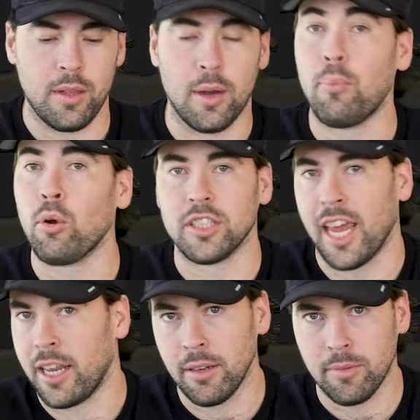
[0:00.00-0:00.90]
port
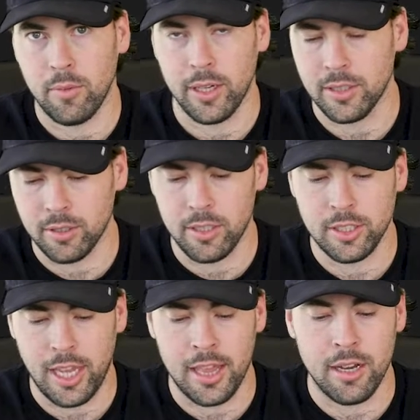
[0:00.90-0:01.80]
scanning. We
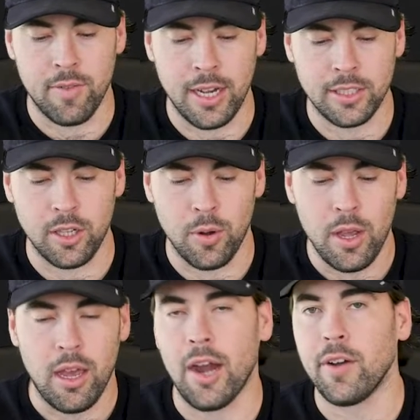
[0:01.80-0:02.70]
scan the device. So
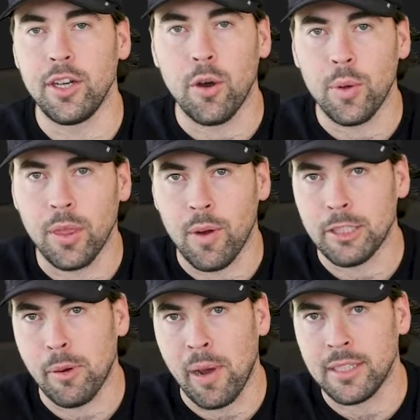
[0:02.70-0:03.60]
I already know what the
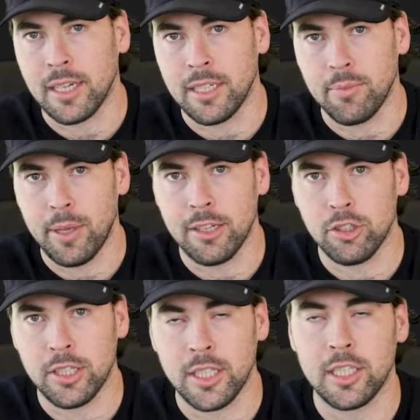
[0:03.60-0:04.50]
Raspberry Pi's IP
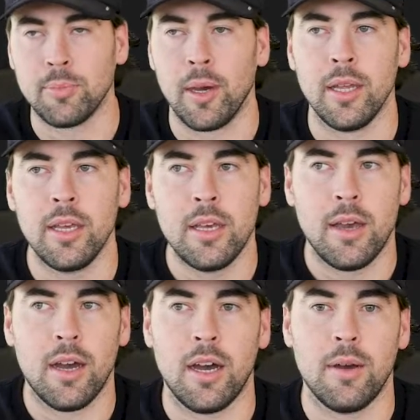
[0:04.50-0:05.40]
address is, but
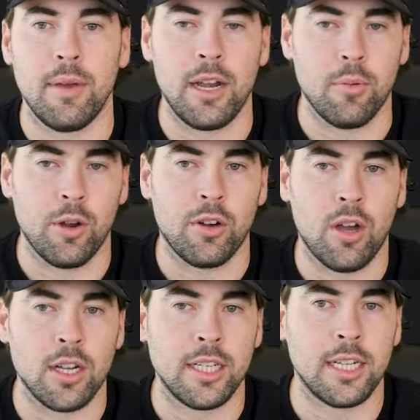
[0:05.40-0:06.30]
in a real
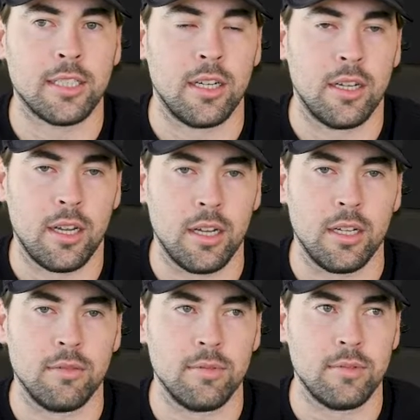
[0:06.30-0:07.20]
context,
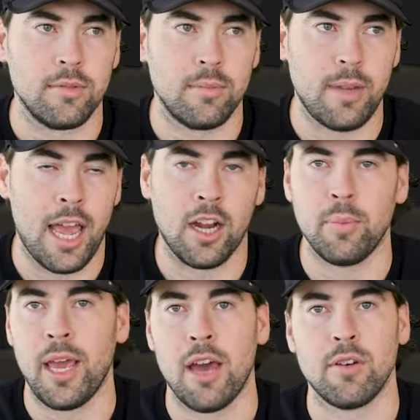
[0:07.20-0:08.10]
a hacker
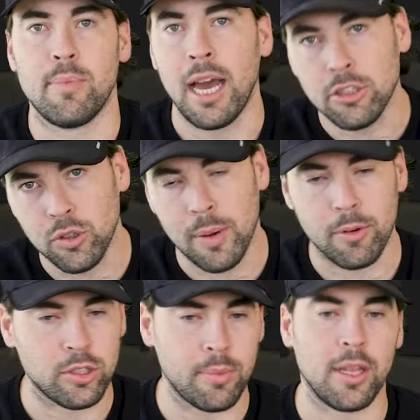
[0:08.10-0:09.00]
may have a bash script
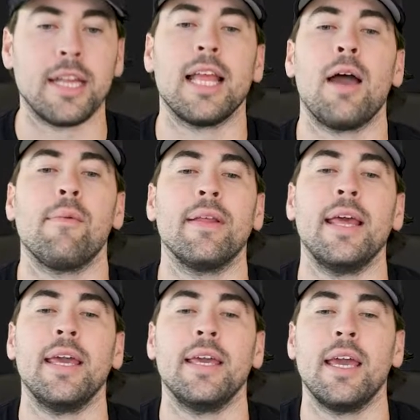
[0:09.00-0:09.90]
or something like that where
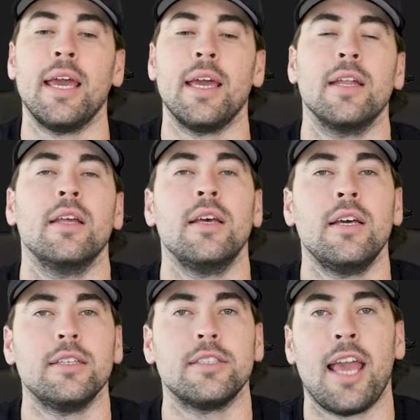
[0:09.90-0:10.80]
they can
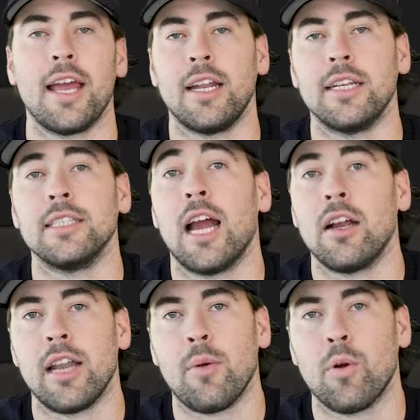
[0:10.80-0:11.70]
scan an entire
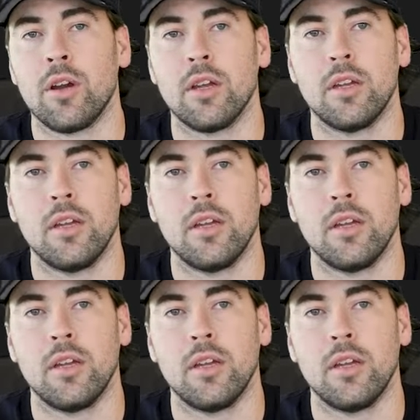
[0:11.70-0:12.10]
network,